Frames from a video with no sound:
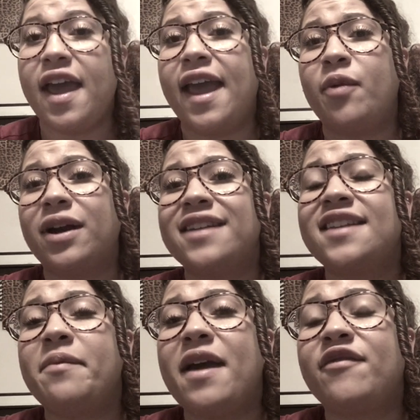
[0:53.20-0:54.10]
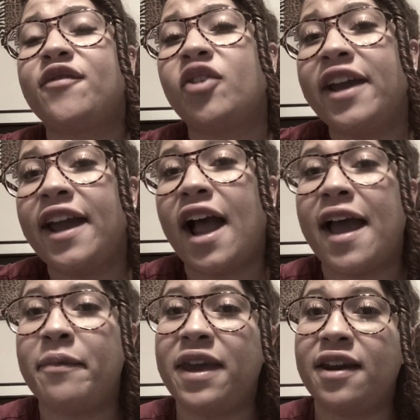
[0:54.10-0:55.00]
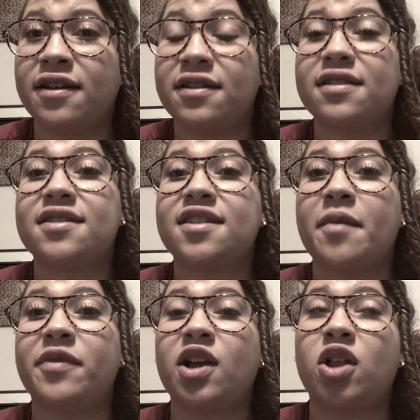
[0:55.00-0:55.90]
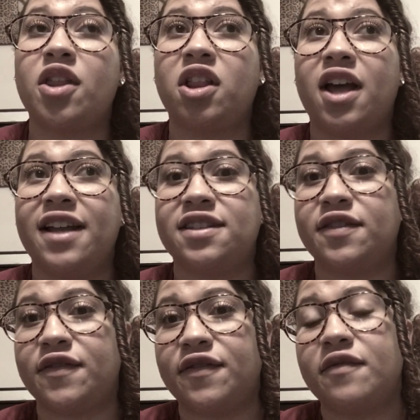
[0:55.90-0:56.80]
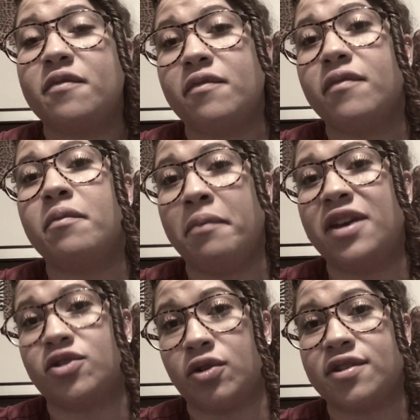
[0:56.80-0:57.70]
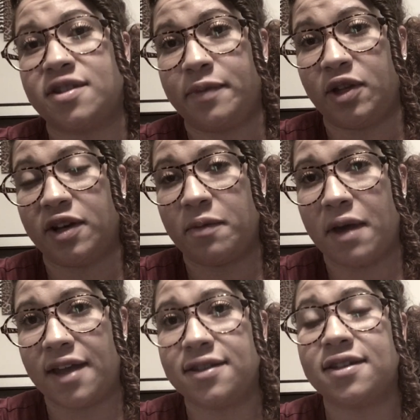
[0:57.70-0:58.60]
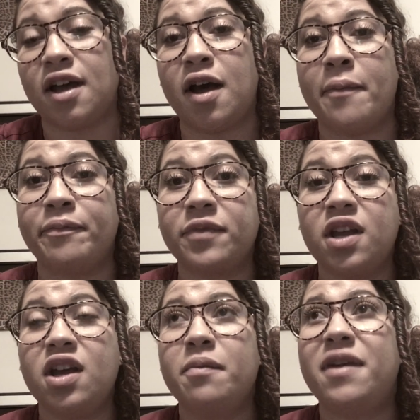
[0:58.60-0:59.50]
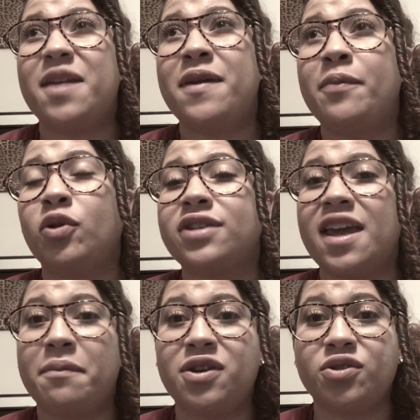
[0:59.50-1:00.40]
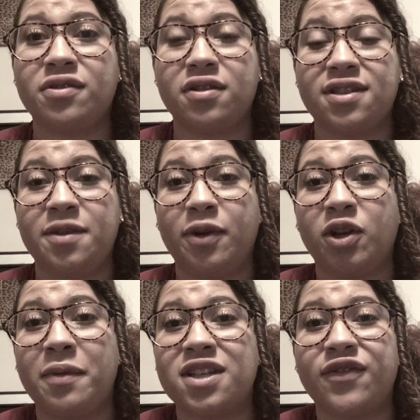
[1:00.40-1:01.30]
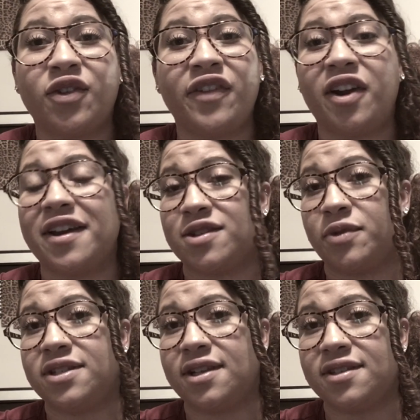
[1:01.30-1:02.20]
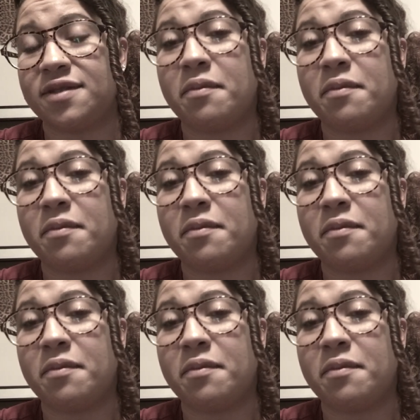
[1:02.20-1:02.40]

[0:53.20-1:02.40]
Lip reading: And when I say med-free, I mean something along the lines of mental stability meds. Many people take mental stability meds for various reasons.